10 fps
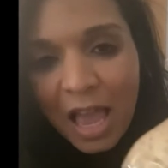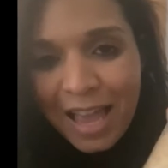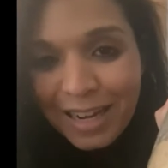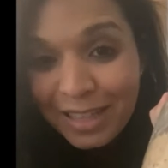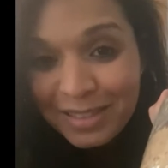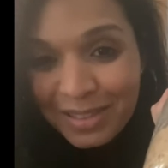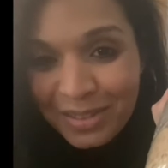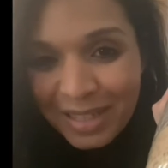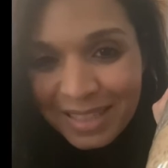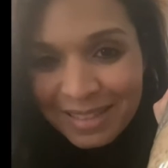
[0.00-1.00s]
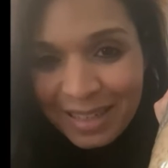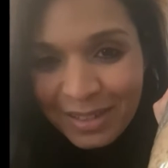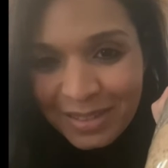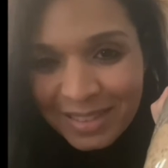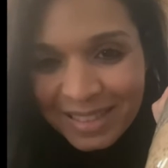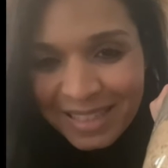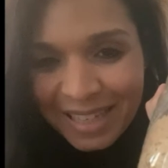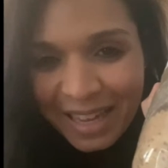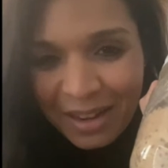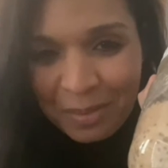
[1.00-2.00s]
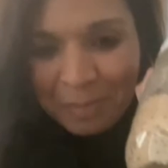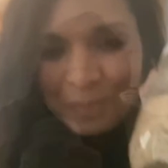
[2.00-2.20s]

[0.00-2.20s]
And I'll see you guys later. Take care.